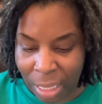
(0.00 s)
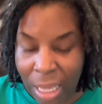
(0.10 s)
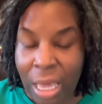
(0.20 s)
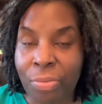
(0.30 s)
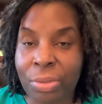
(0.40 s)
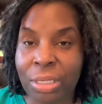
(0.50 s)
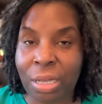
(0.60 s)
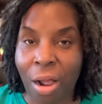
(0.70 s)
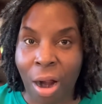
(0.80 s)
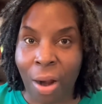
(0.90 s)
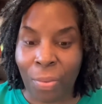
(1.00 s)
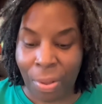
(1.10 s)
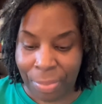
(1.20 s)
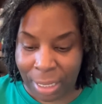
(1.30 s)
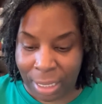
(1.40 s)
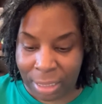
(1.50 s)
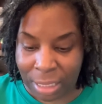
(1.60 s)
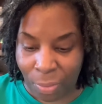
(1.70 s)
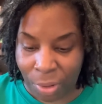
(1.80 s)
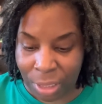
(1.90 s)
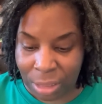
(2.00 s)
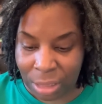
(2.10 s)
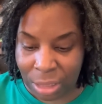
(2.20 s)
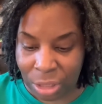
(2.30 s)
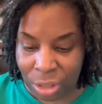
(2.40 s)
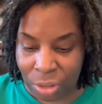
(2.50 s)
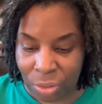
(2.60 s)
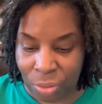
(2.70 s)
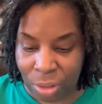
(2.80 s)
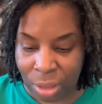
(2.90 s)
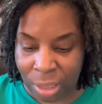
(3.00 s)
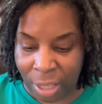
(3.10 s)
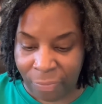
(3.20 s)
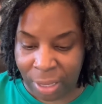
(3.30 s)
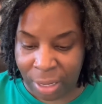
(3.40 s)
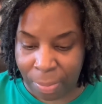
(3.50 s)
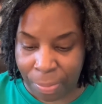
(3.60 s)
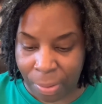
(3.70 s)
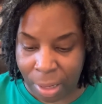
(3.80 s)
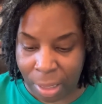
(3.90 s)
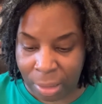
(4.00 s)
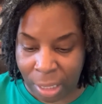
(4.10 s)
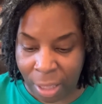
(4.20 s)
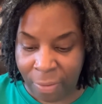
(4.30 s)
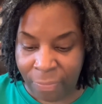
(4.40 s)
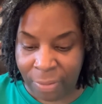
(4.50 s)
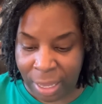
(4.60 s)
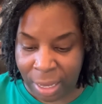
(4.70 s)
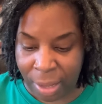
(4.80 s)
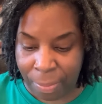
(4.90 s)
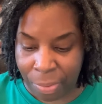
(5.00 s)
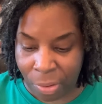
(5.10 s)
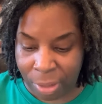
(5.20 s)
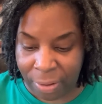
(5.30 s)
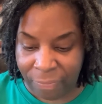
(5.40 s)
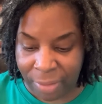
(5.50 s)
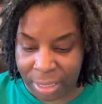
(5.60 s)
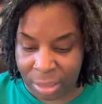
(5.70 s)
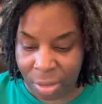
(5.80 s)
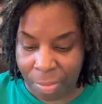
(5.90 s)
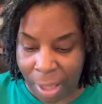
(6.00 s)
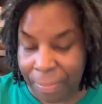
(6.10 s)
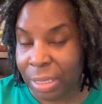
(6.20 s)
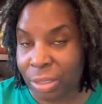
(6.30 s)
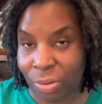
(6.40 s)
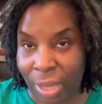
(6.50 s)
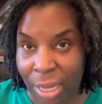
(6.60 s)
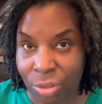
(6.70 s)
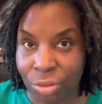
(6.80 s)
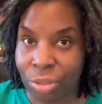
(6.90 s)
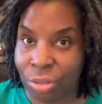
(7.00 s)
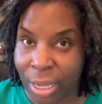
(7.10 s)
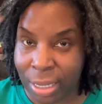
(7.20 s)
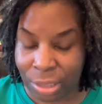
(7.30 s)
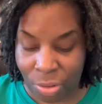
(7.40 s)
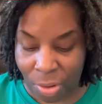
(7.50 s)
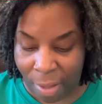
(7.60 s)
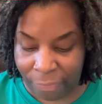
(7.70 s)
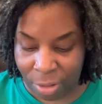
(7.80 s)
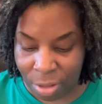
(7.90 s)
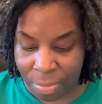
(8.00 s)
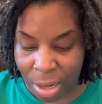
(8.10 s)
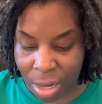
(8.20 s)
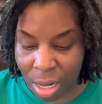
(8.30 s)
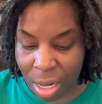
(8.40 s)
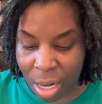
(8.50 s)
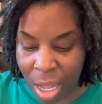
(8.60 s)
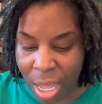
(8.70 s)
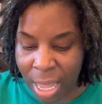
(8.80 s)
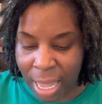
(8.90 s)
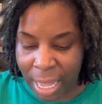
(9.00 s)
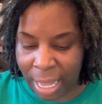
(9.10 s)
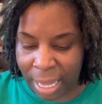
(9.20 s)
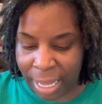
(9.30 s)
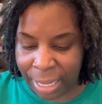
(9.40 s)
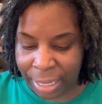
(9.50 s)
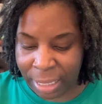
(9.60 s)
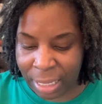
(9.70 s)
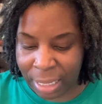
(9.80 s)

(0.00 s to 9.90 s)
it was a hard one because I wanted to do Love in a Love in a Broken Vessel by Mesu Andrews. You guys know how I feel about her. And